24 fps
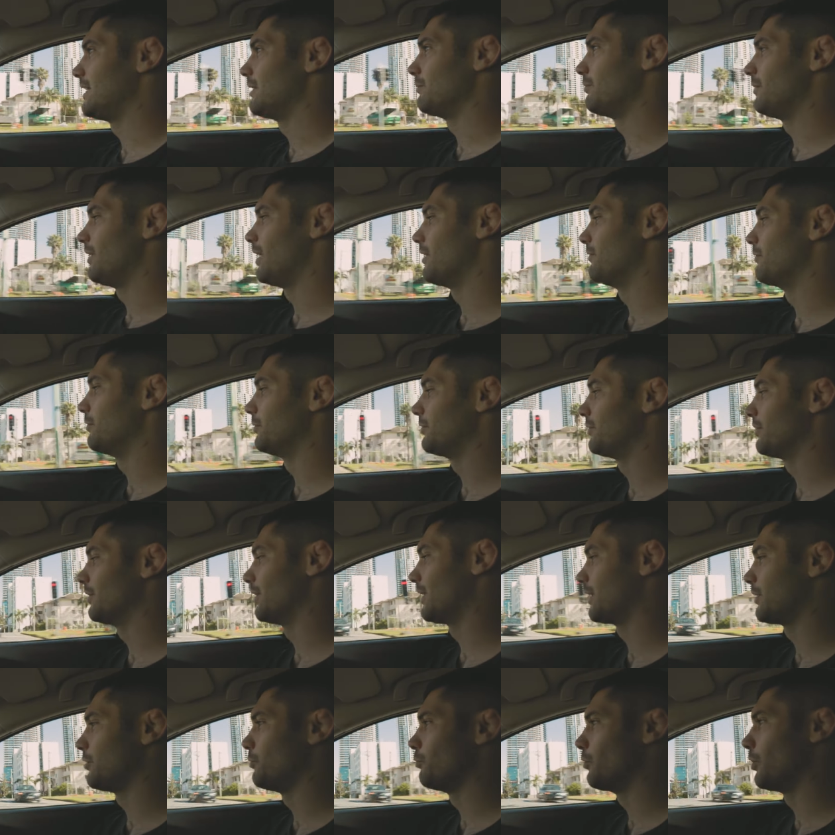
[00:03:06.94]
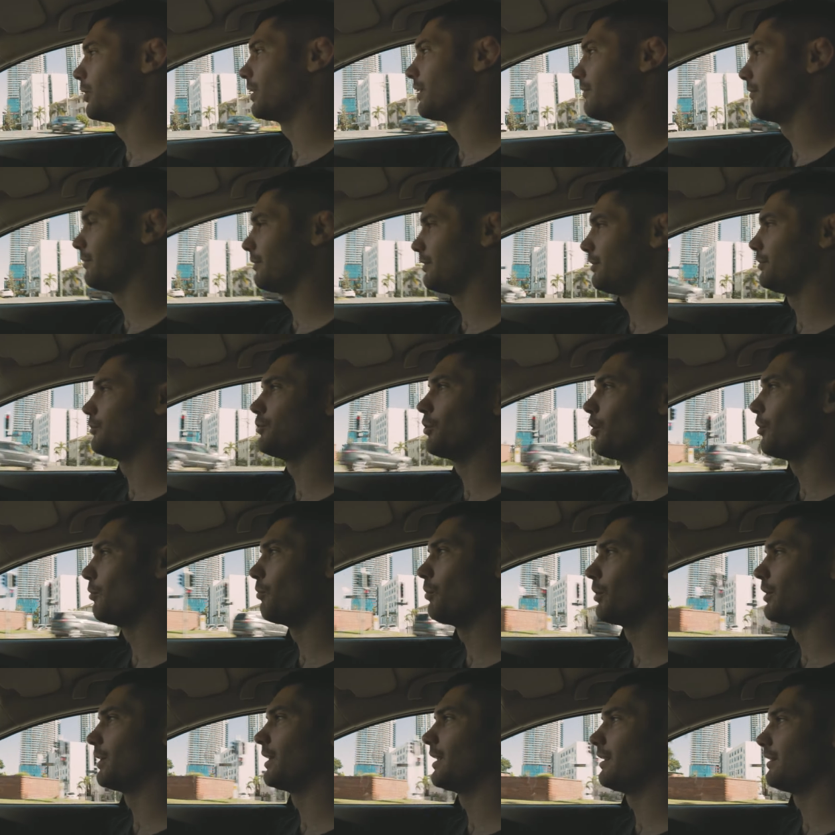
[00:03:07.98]
deep level. So like you want it, you
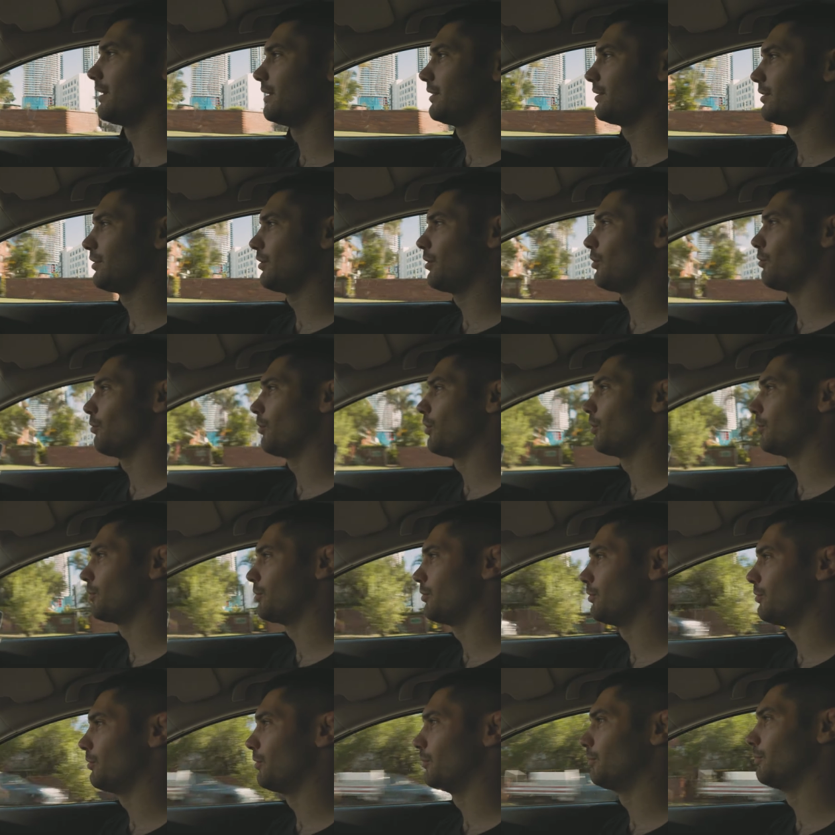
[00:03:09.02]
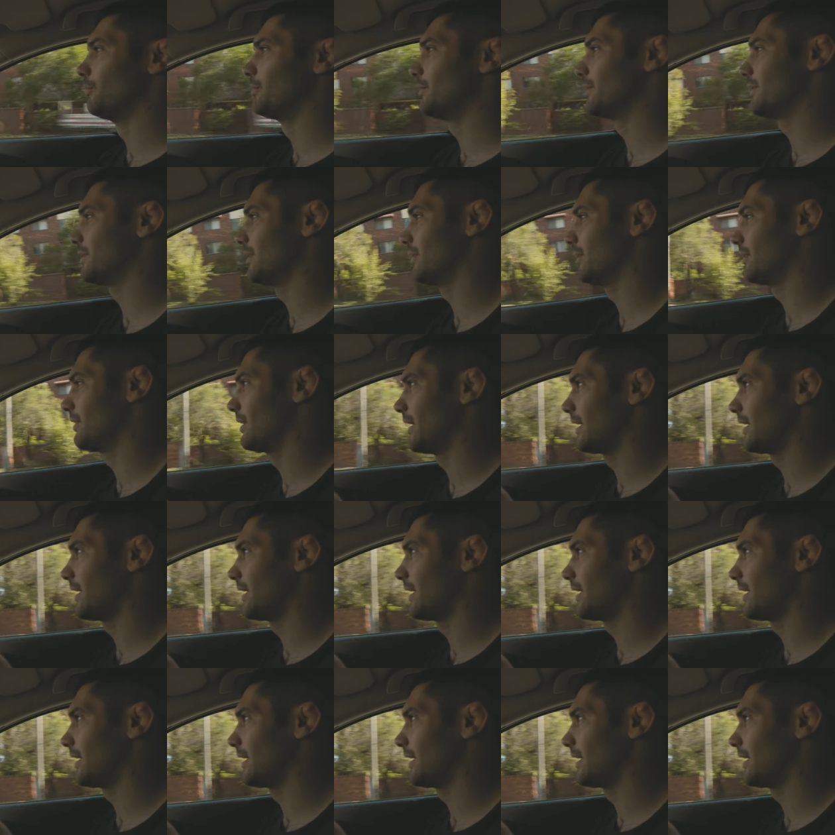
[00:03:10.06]
don't want anything to go wrong to them. So it's